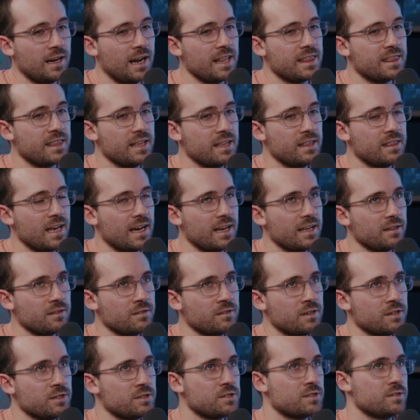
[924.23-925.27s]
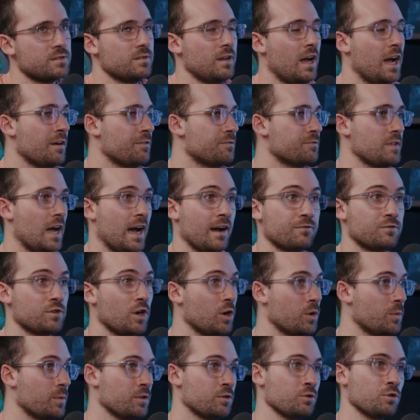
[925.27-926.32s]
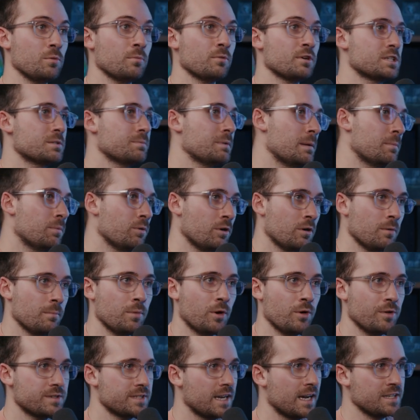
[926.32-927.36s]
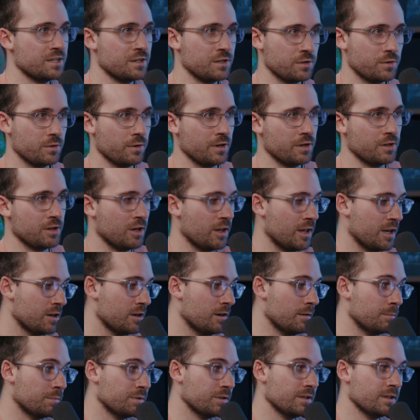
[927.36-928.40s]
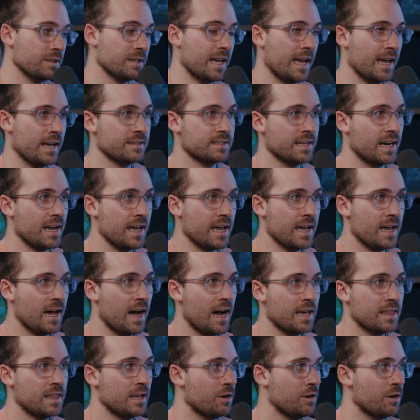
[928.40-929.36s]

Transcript: And I think that I've talked with numerous people on both sides of the coin. They're like completely anti-AI.